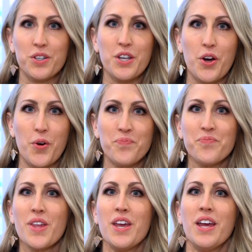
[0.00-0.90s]
So
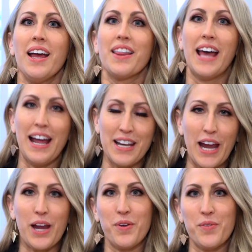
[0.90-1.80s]
that
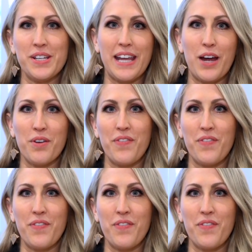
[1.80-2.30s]
night we went down,